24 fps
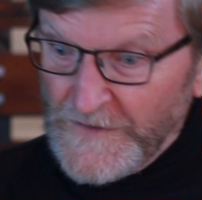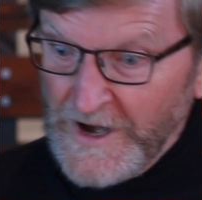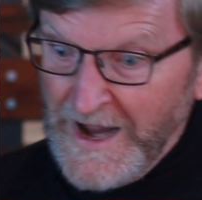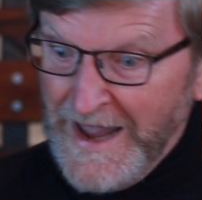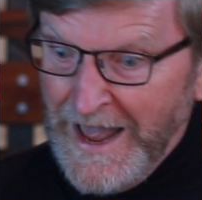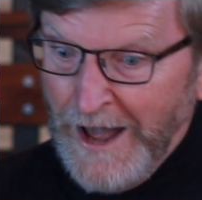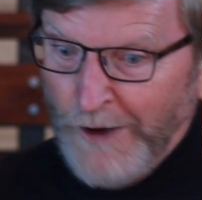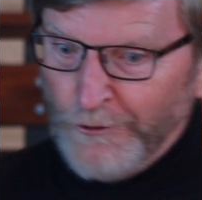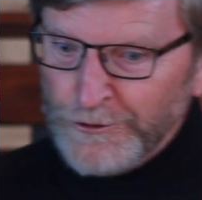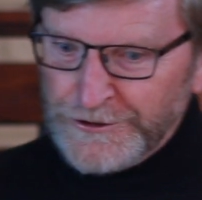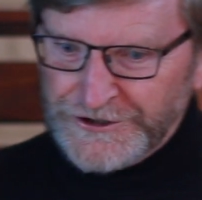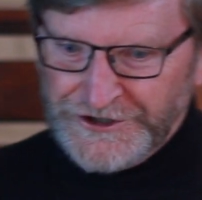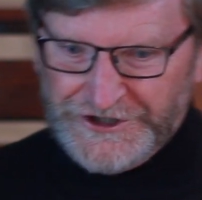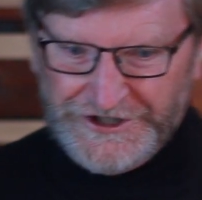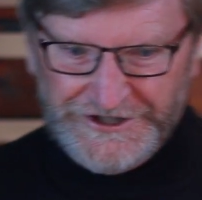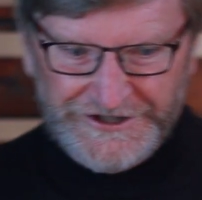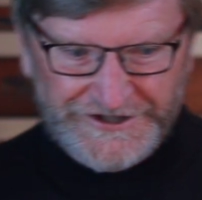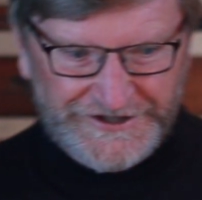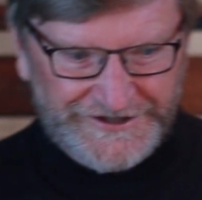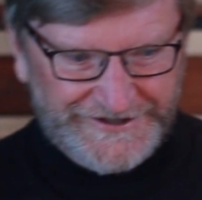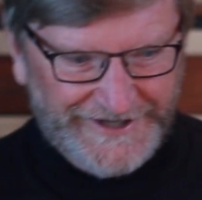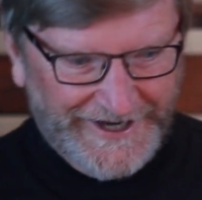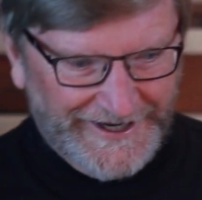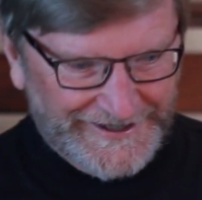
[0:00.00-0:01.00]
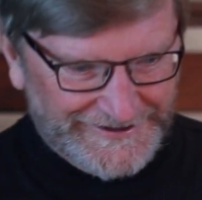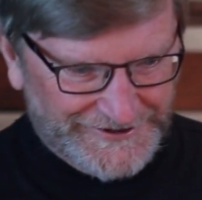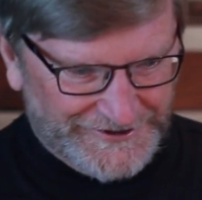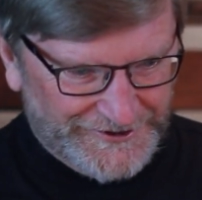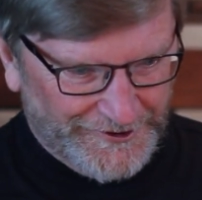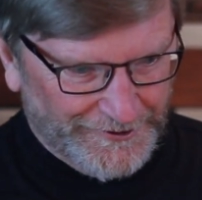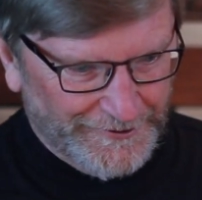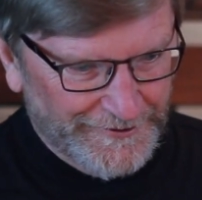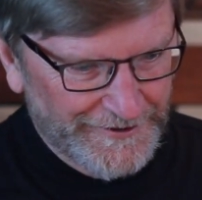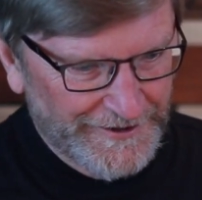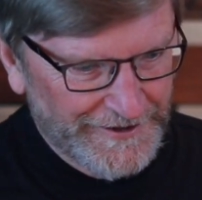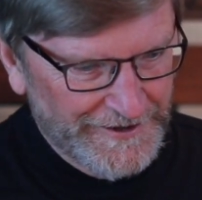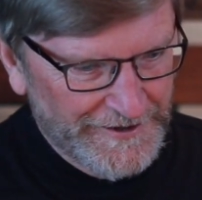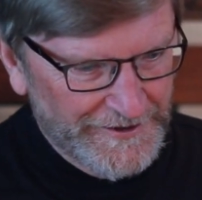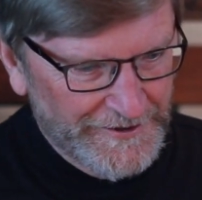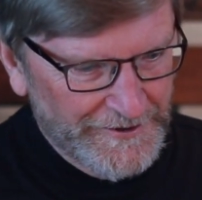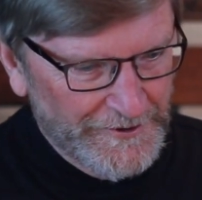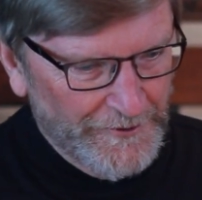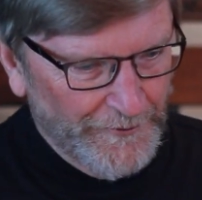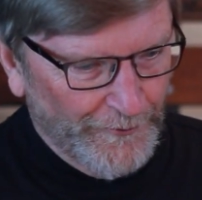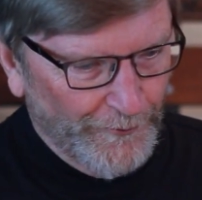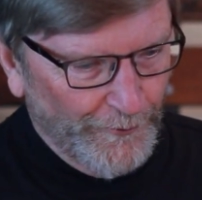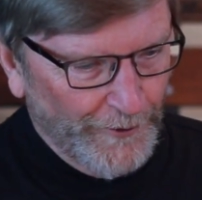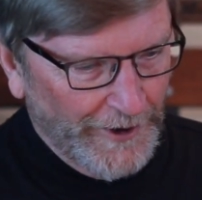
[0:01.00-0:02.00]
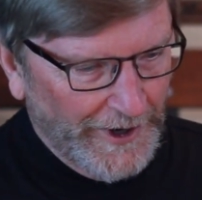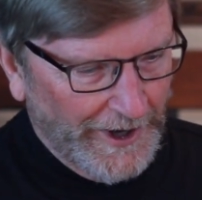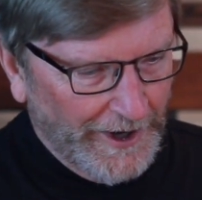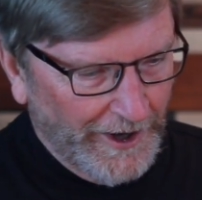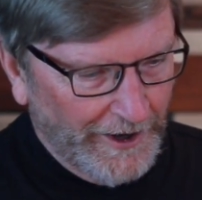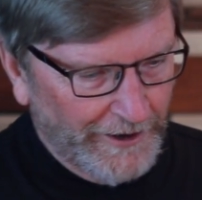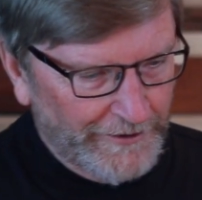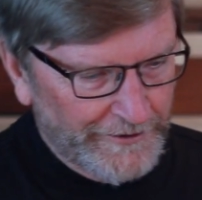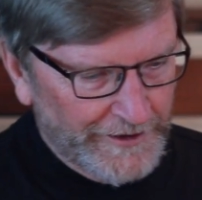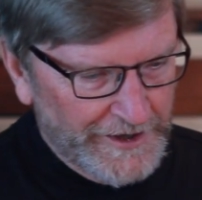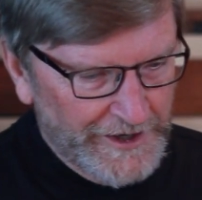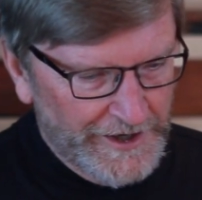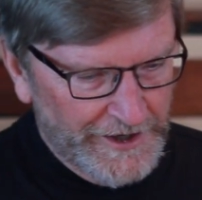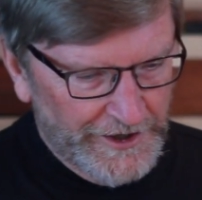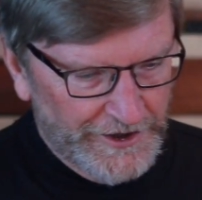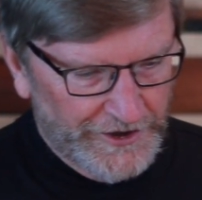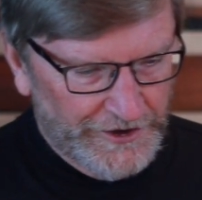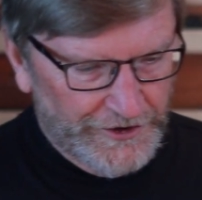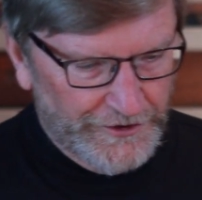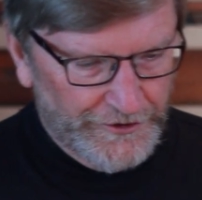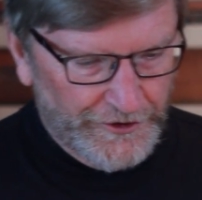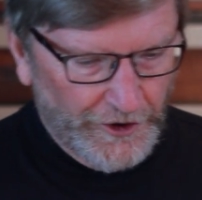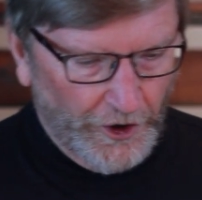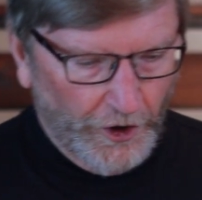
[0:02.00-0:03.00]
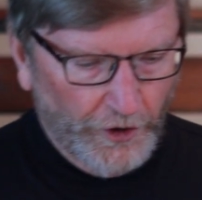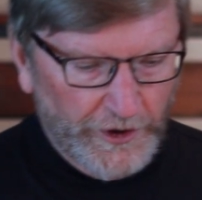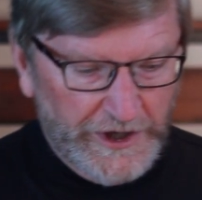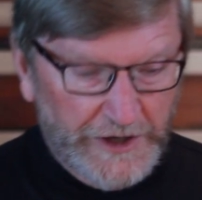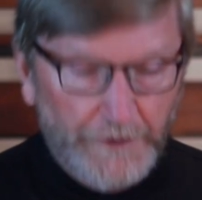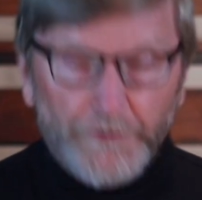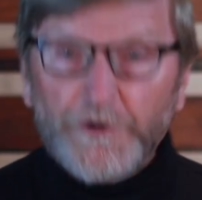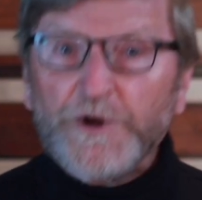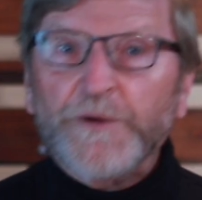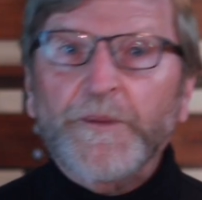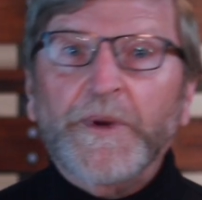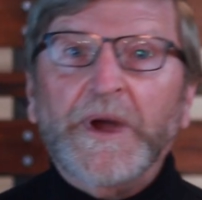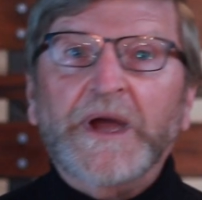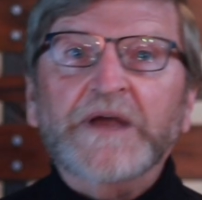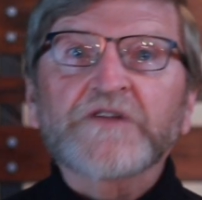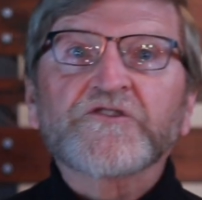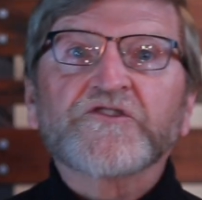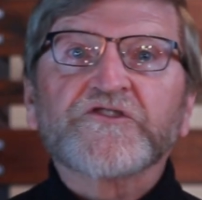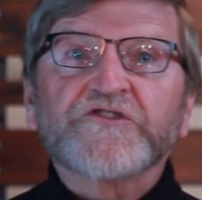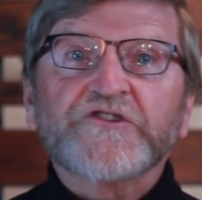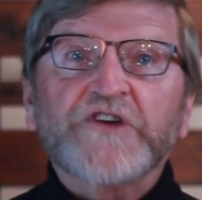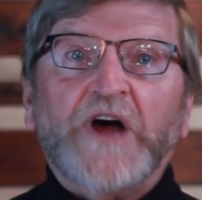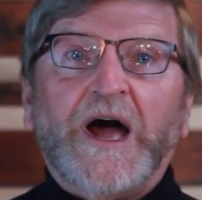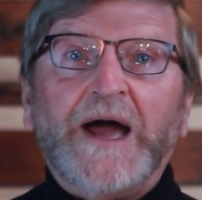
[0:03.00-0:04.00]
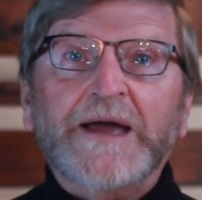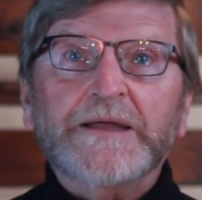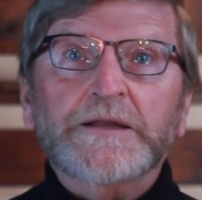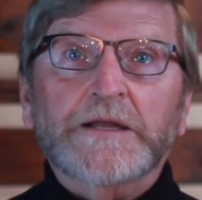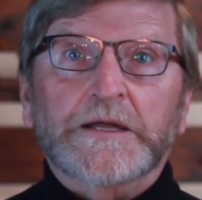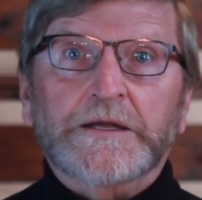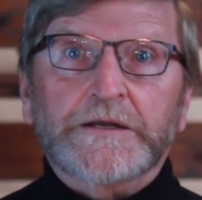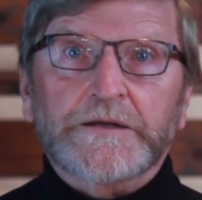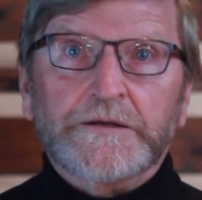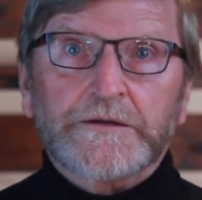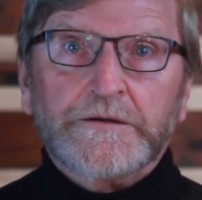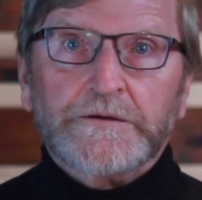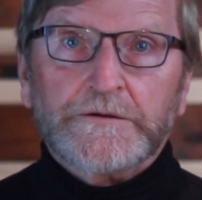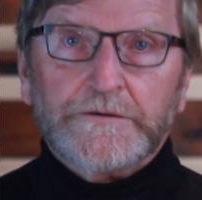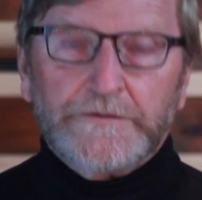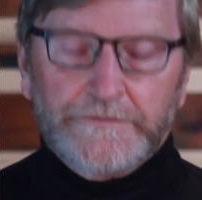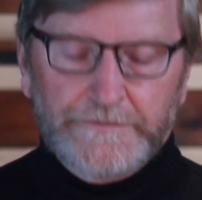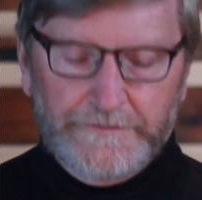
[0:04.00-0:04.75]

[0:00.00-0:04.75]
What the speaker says: How will Jesus answer? Well, he remains silent.